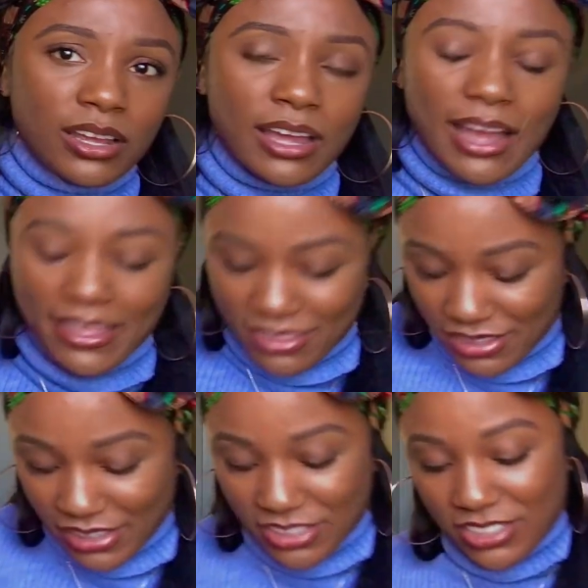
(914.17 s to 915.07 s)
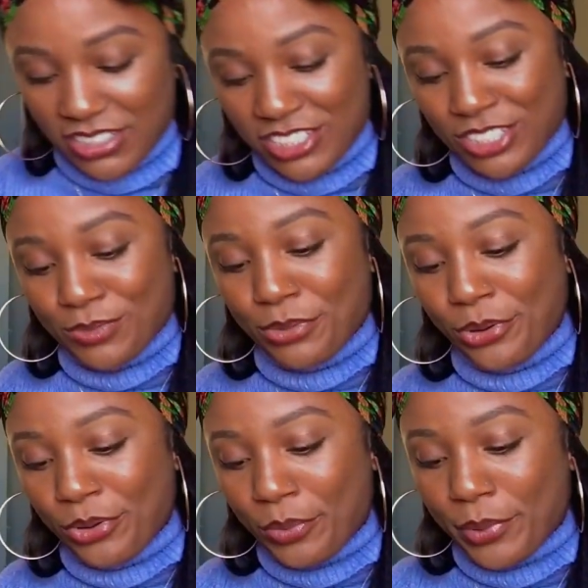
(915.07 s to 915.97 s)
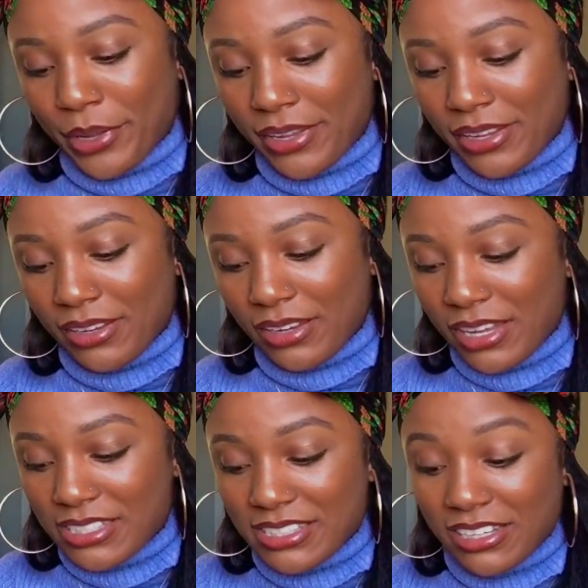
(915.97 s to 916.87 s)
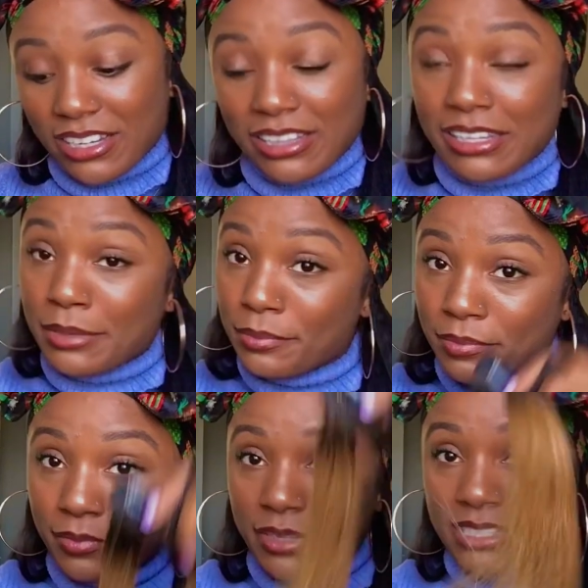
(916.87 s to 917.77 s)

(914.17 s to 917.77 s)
I think that shit is just broke, but it's the clip is